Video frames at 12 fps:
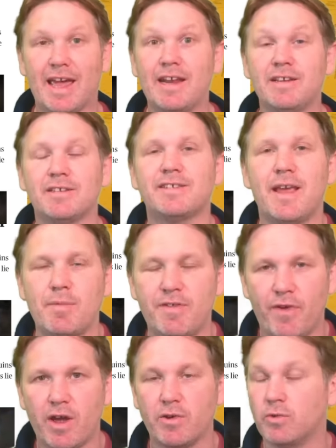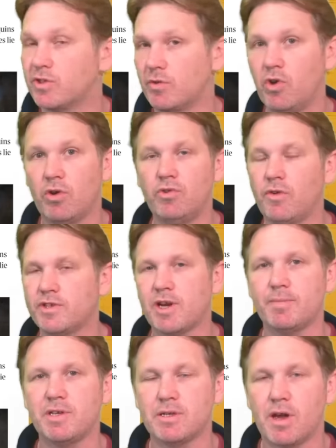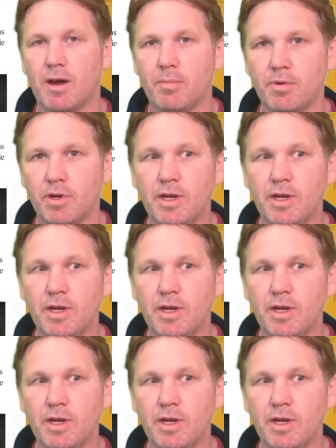in a semi-final, so not the Champions Cup,